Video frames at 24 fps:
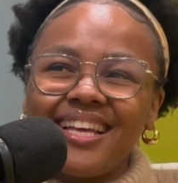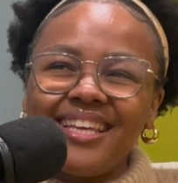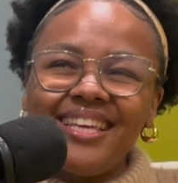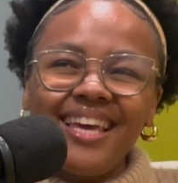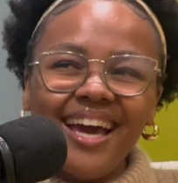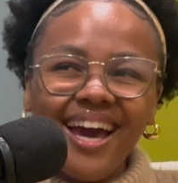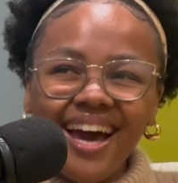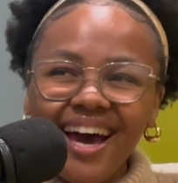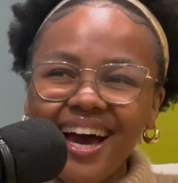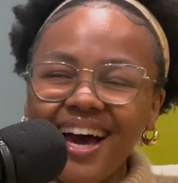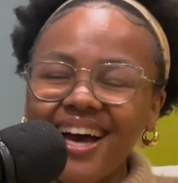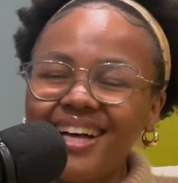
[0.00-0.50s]

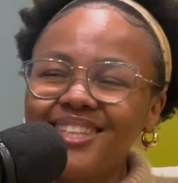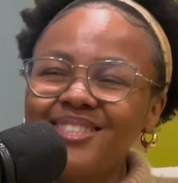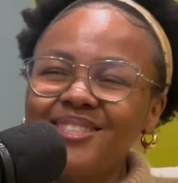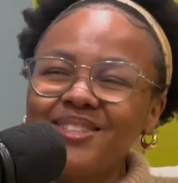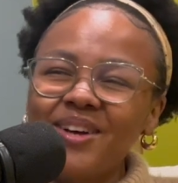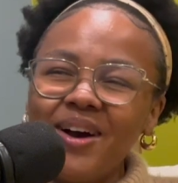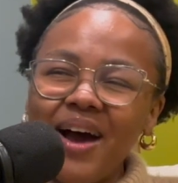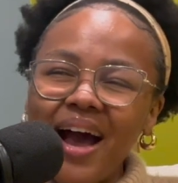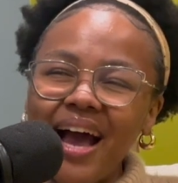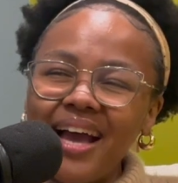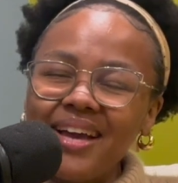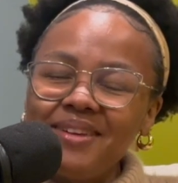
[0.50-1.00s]
Yeah,
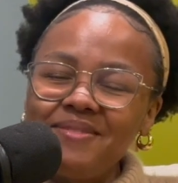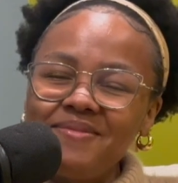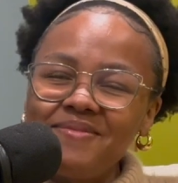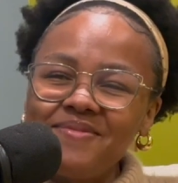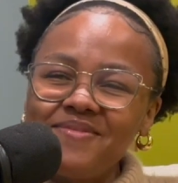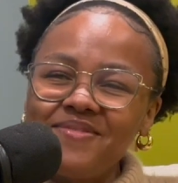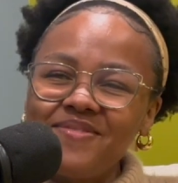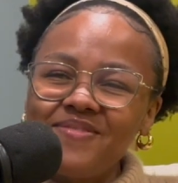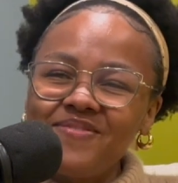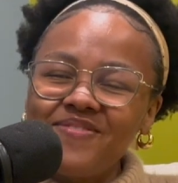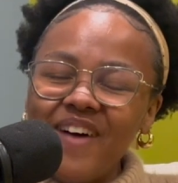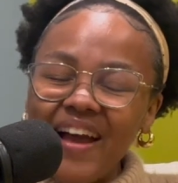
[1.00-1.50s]
so I'm
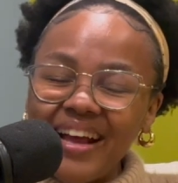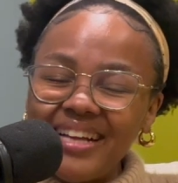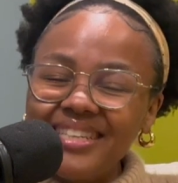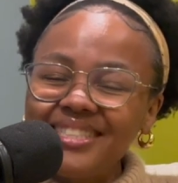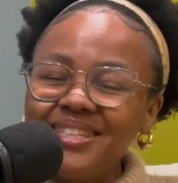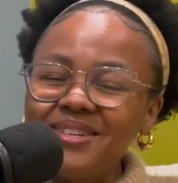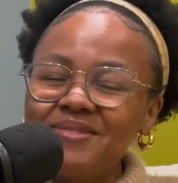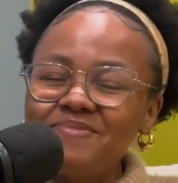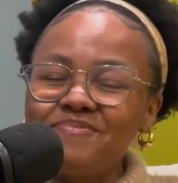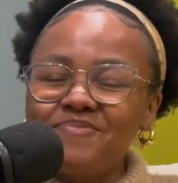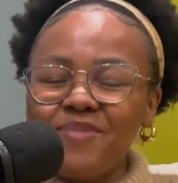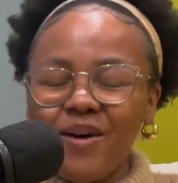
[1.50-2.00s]

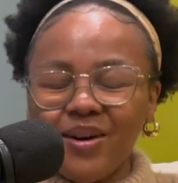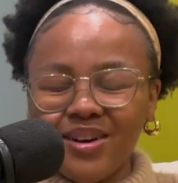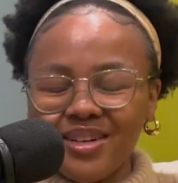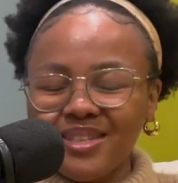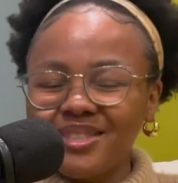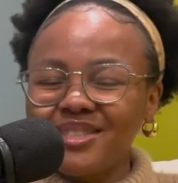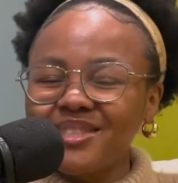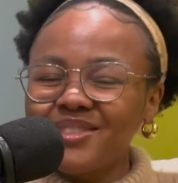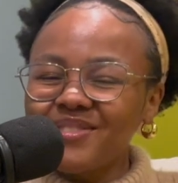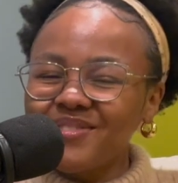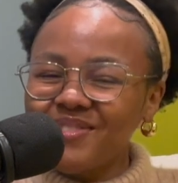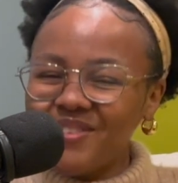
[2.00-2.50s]
finding
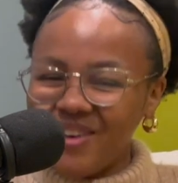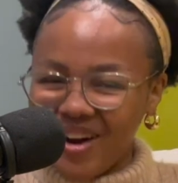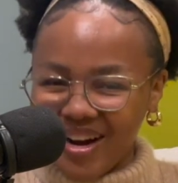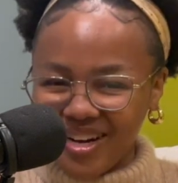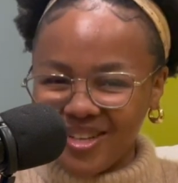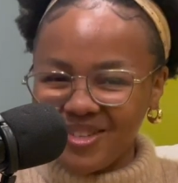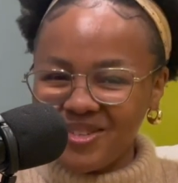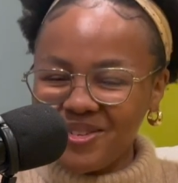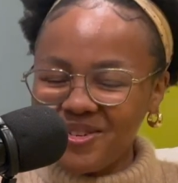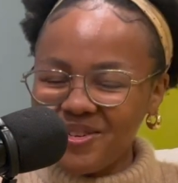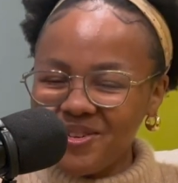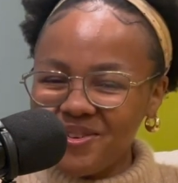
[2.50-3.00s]
pockets of
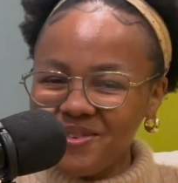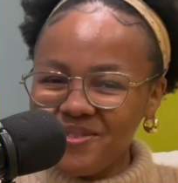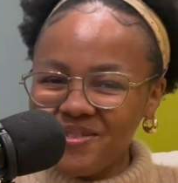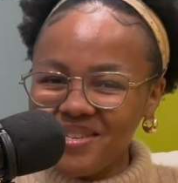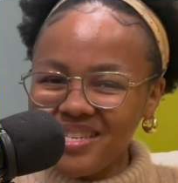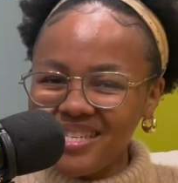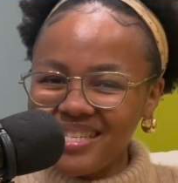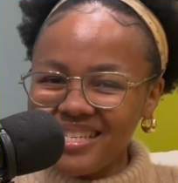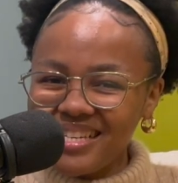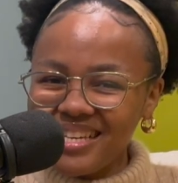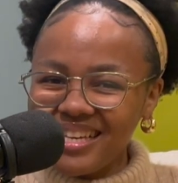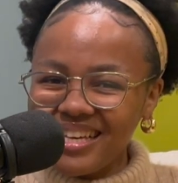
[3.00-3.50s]
gratitude,
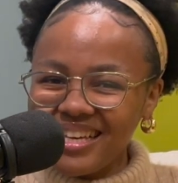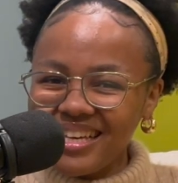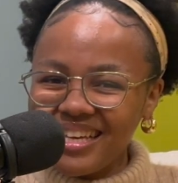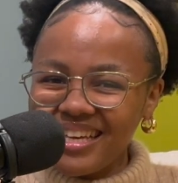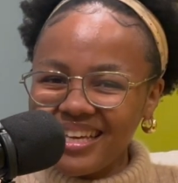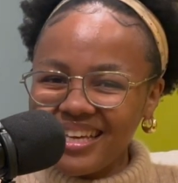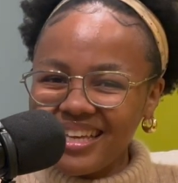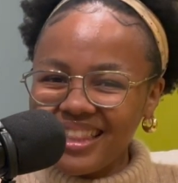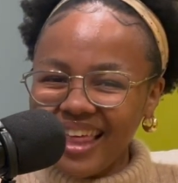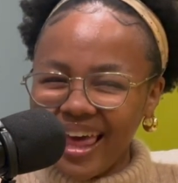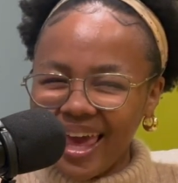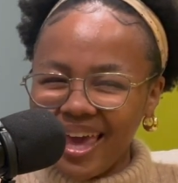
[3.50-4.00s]

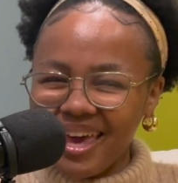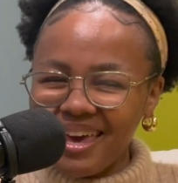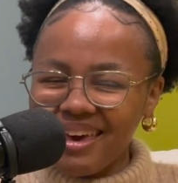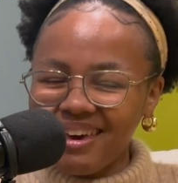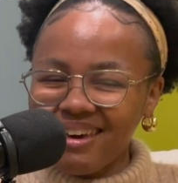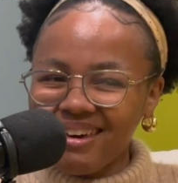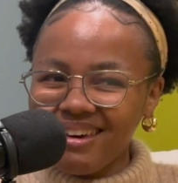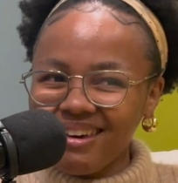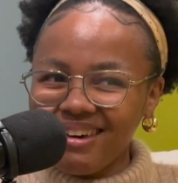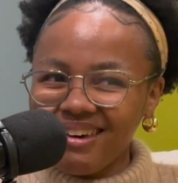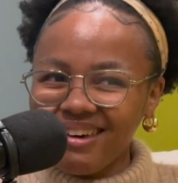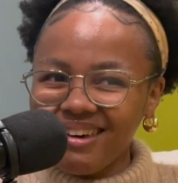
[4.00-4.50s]
like,